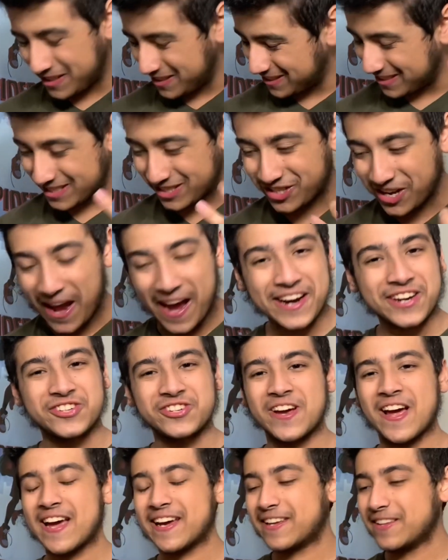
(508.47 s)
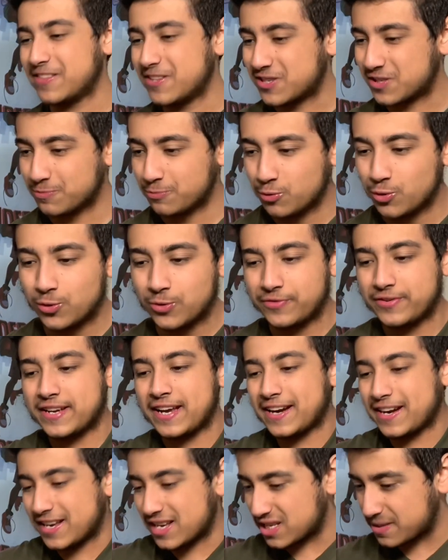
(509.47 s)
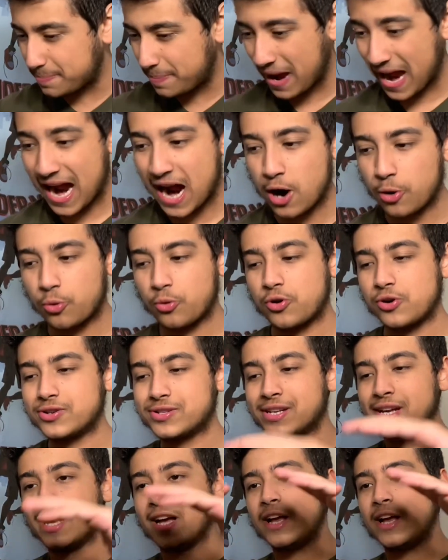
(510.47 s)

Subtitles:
Jack in this movie and his powers.